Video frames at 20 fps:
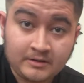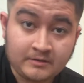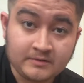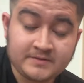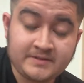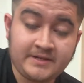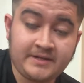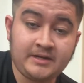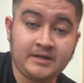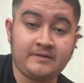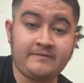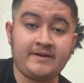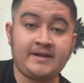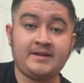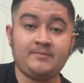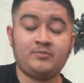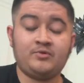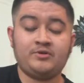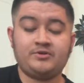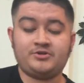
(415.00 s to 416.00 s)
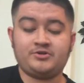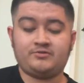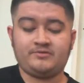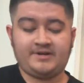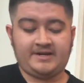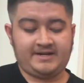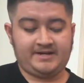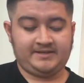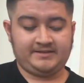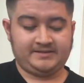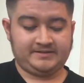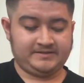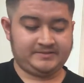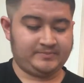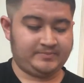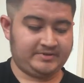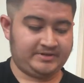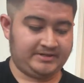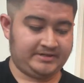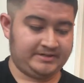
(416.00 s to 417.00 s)
I was thinking of adding more trains,
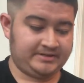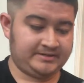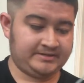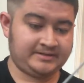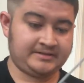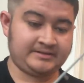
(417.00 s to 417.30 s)
but